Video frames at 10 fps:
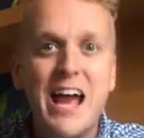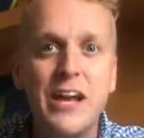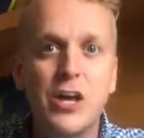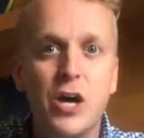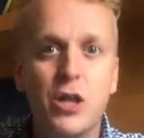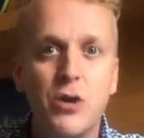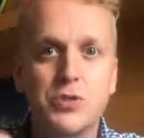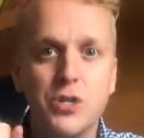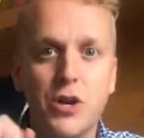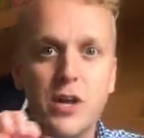And he got
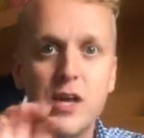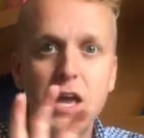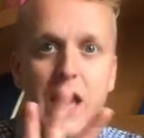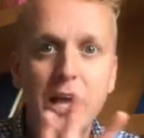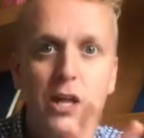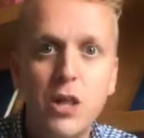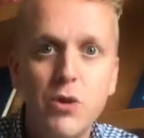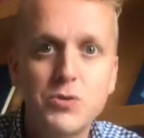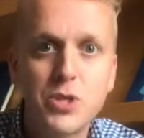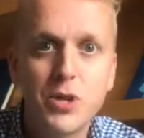closer and
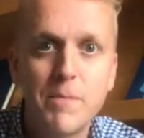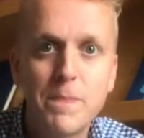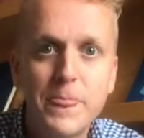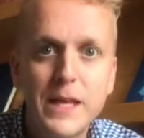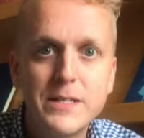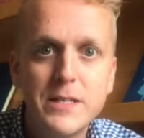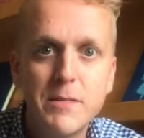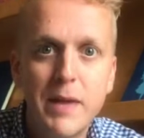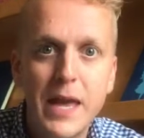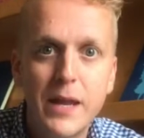closer to the
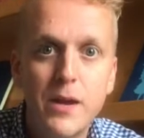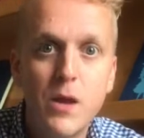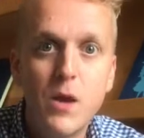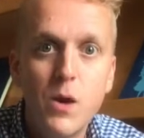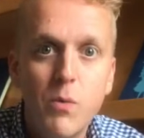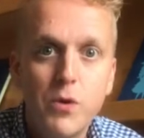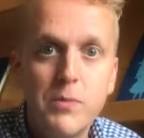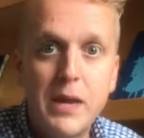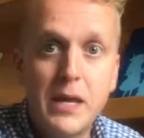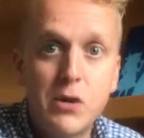man. Well, the
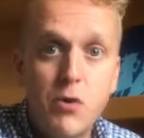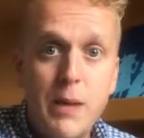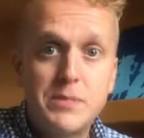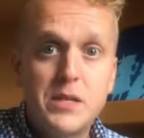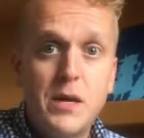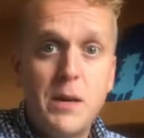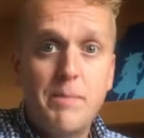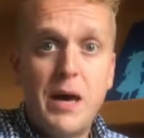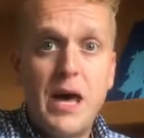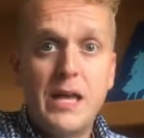man crept
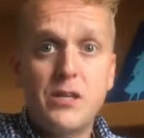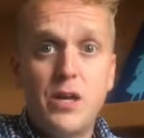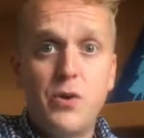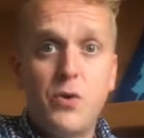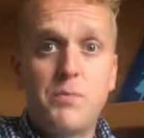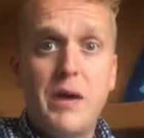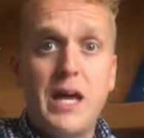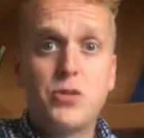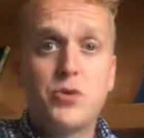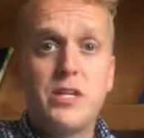behind an old
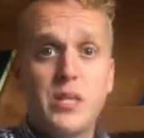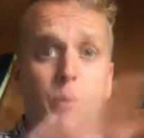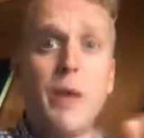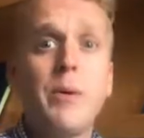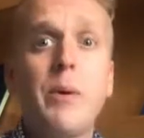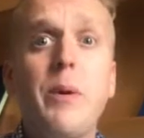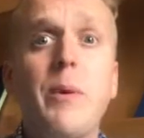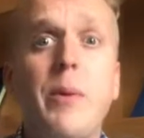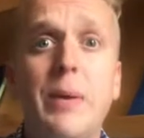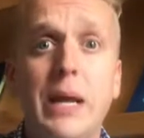pine tree and he said, wait.
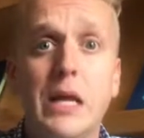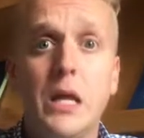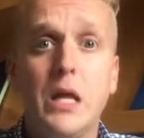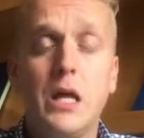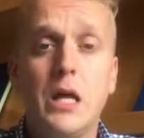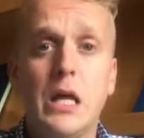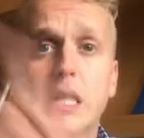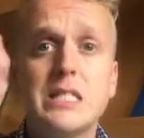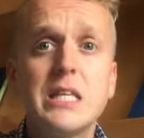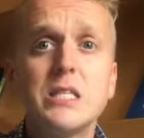
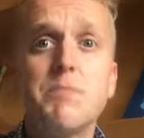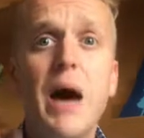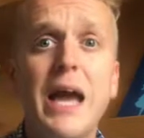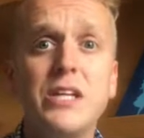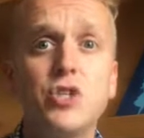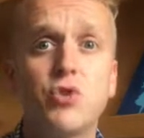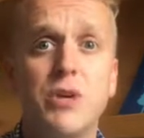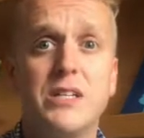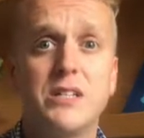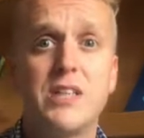Let's let this pine
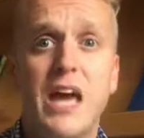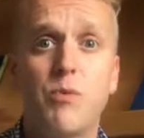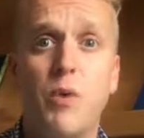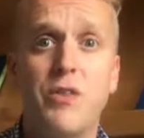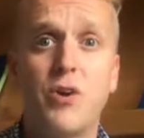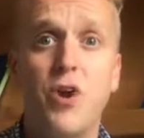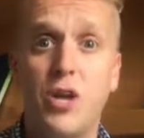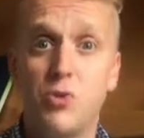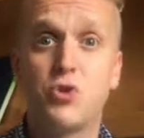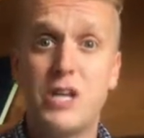tree decide whether or
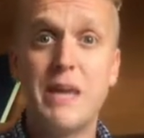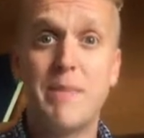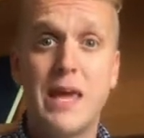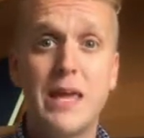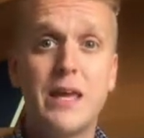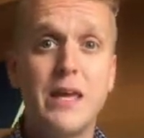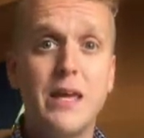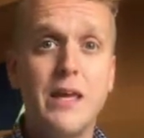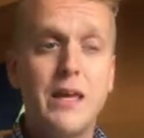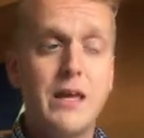not you should eat me.
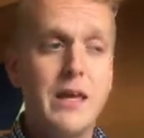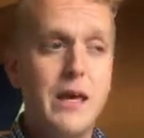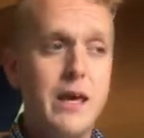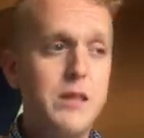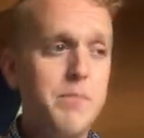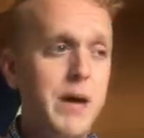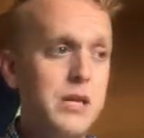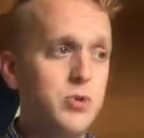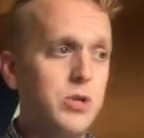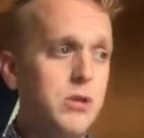And the
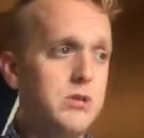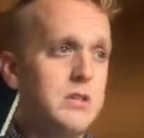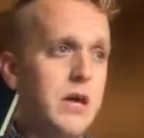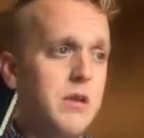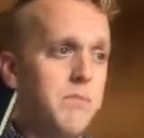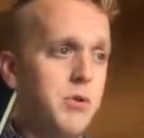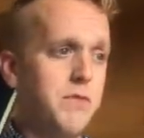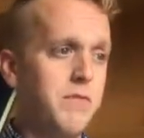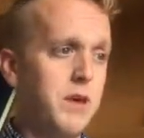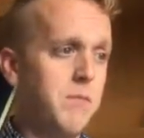pine tree looks down at both
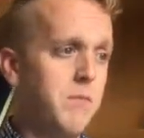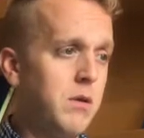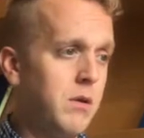of them.